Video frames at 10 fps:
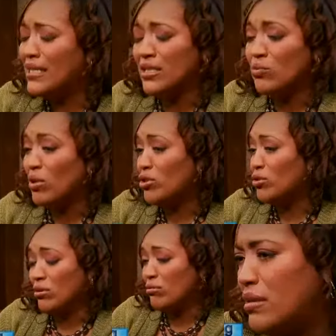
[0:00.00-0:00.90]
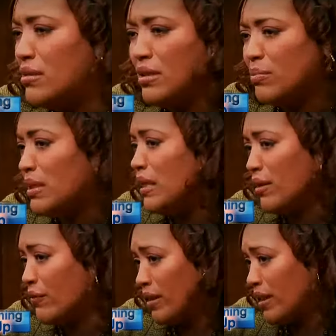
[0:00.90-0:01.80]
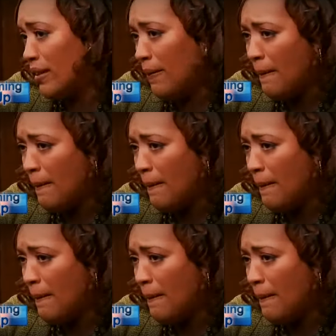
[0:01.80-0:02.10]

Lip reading: just want you to just be there for them.